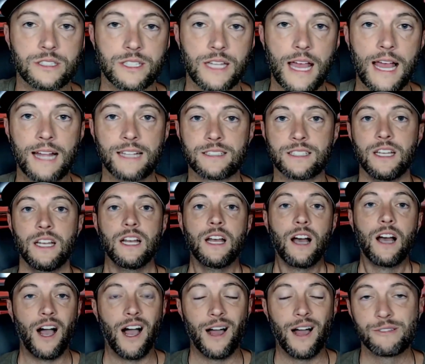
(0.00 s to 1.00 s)
stats.
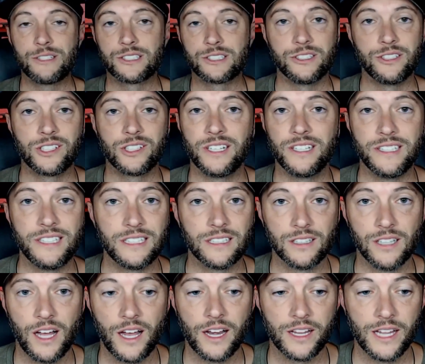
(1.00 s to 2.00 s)
Obviously, you're going to need
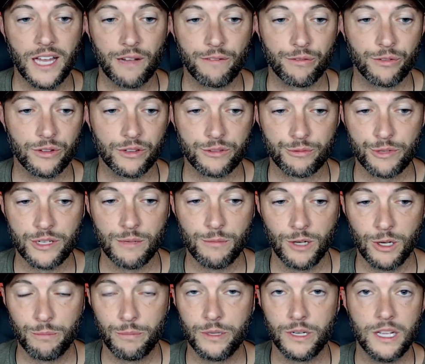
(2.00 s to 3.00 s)
a lot of that for the
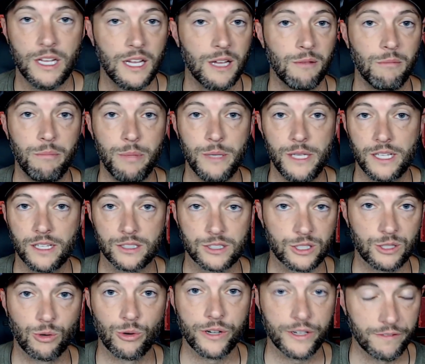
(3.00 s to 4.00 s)
3M Open being a
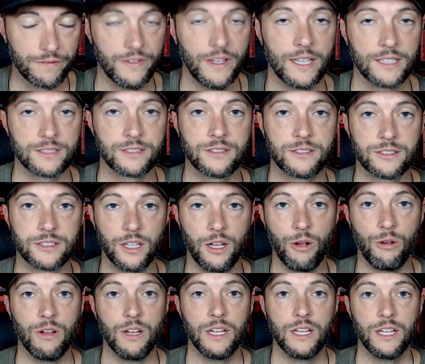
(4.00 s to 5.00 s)
scoring fest.
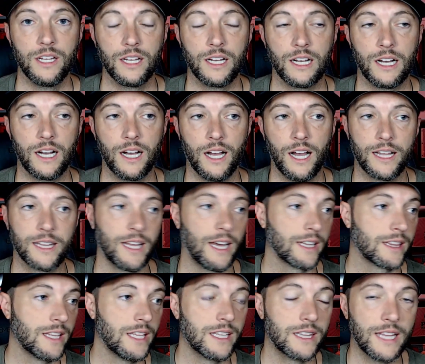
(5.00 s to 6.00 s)
So
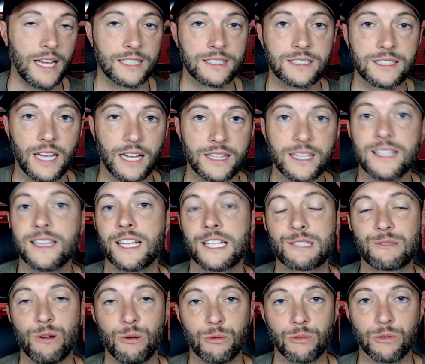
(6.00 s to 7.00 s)
I think that's
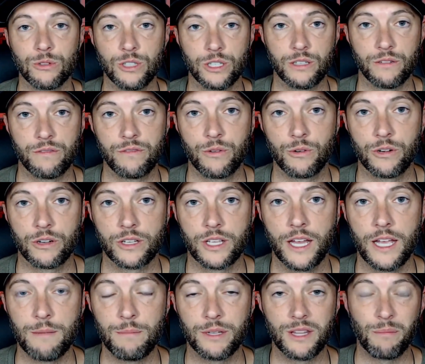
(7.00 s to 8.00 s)
what we're looking for.
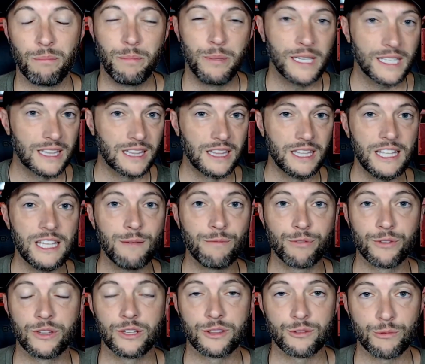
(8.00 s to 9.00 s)
Okay, but the big theme
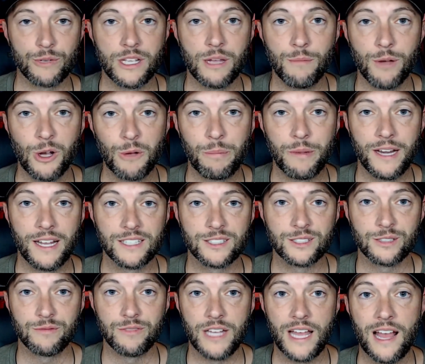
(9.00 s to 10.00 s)
for the 3M Open
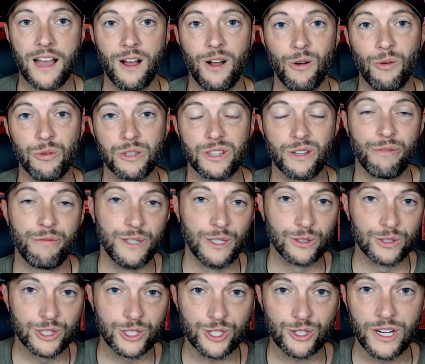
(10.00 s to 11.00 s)
as of now, with the
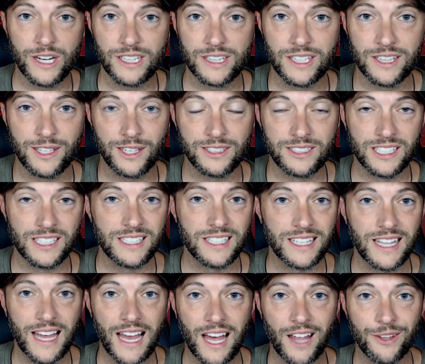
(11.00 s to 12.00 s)
field strength that they tend
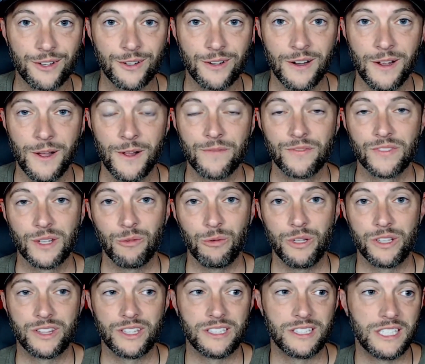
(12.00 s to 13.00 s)
to gather,
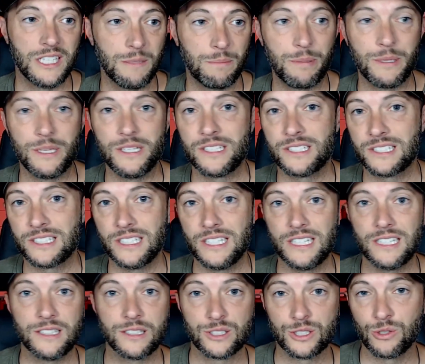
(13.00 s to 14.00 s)
with the
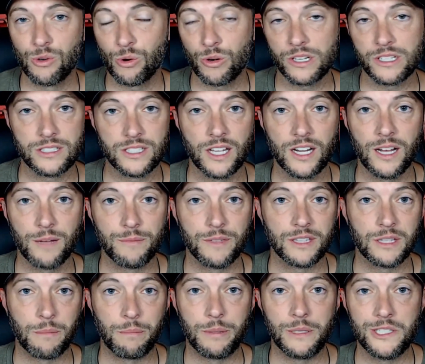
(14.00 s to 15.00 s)
TPC and the scoring setup
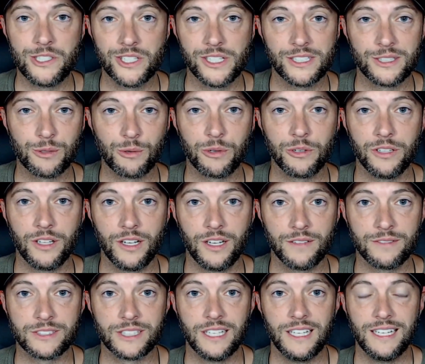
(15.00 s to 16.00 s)
that the PGA Tour
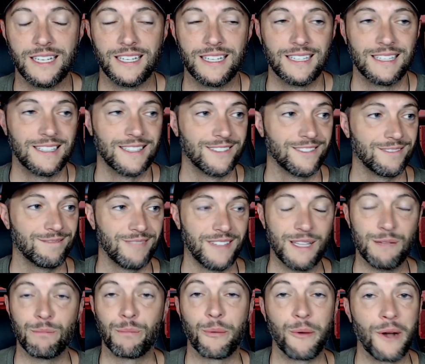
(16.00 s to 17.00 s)
loves,
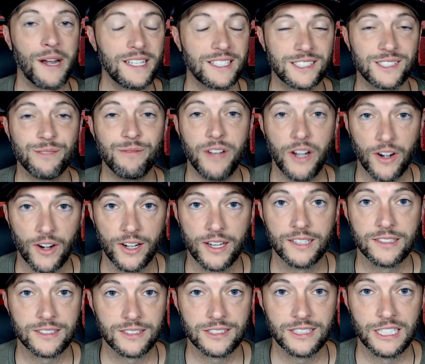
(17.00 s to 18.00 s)
embrace the
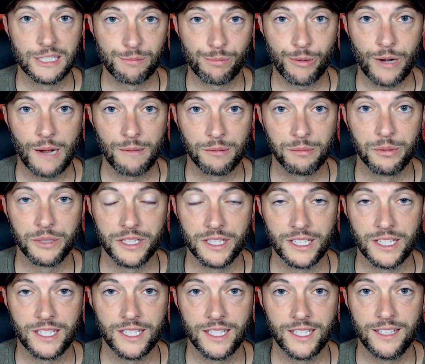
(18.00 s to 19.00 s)
variance is probably
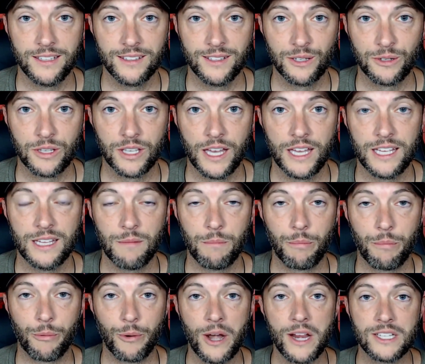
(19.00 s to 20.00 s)
the key. Okay,
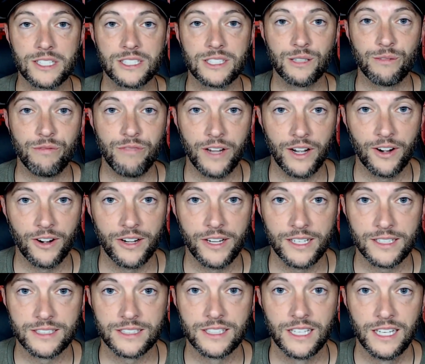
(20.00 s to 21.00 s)
embrace the
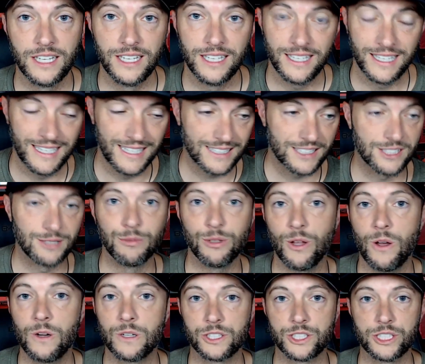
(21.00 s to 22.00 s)
variance, hit some
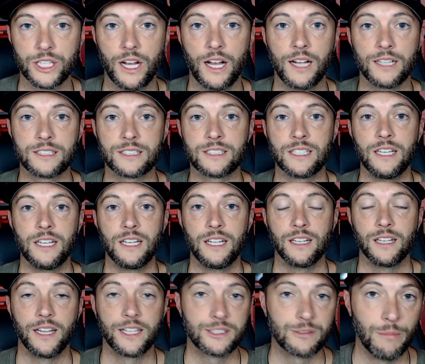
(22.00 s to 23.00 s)
long shots.
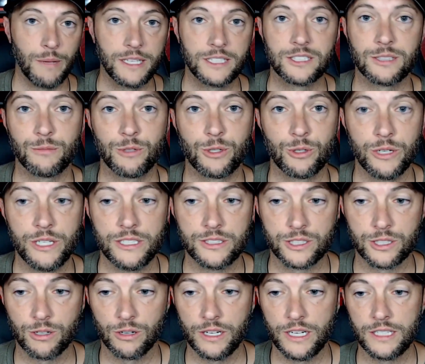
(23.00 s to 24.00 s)
Let's make some green
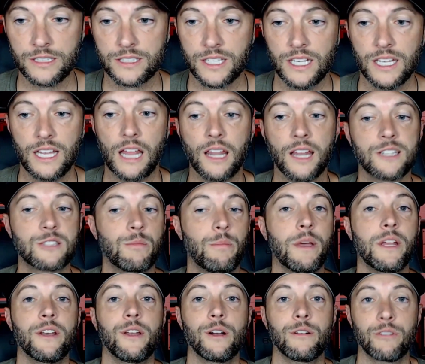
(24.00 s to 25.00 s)
screens and let's
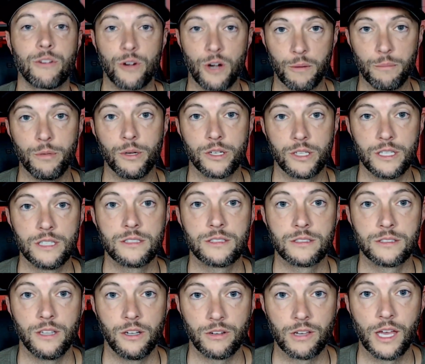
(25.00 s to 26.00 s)
bend over our
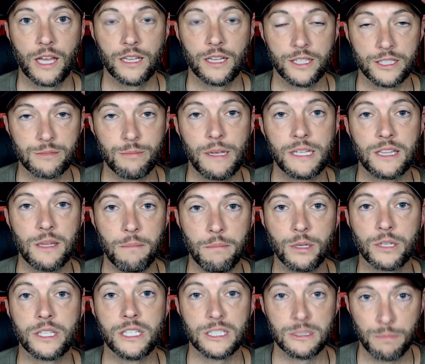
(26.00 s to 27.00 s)
bookies. Okay, let's make the
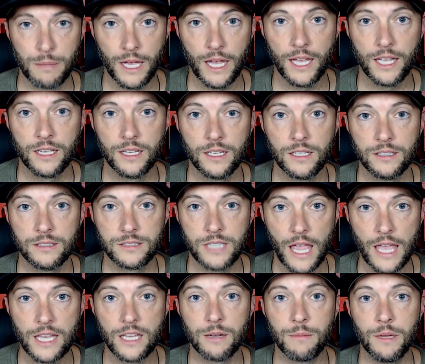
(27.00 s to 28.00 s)
bookies pay.
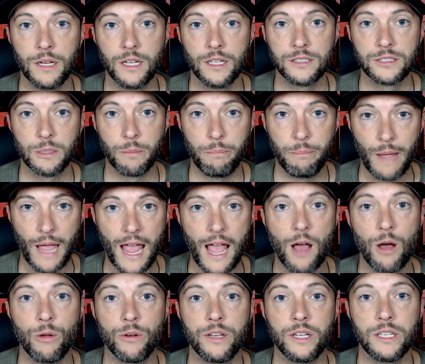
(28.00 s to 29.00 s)
Take them to
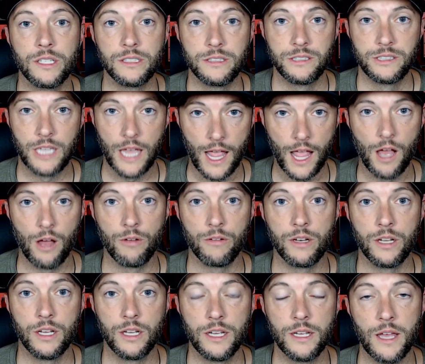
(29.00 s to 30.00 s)
Pound
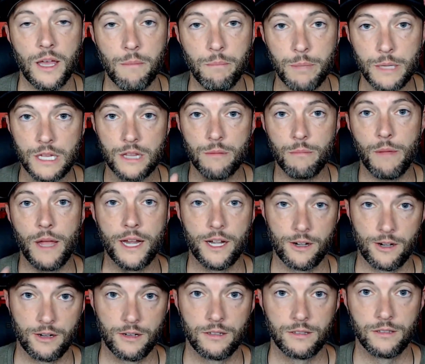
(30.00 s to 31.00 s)
Town and be the
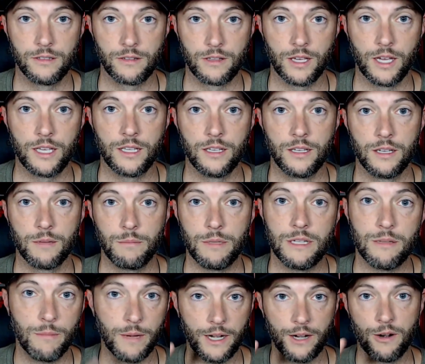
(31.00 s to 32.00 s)
mayor. Okay,
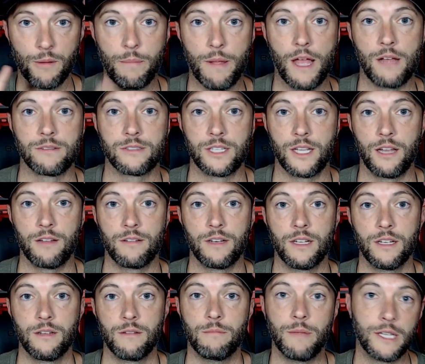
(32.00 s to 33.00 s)
be the mayor of Pound Town.
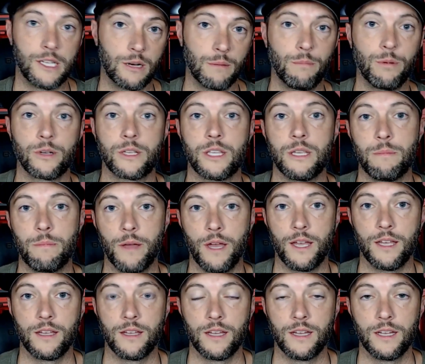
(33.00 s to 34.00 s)
Make your bookie
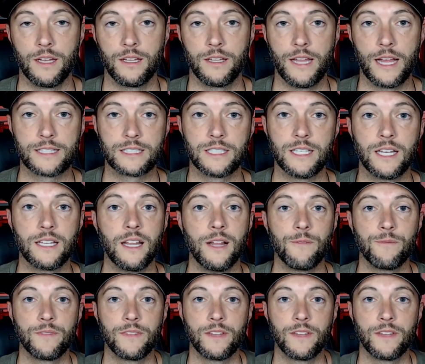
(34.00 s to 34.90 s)
pay. That's it.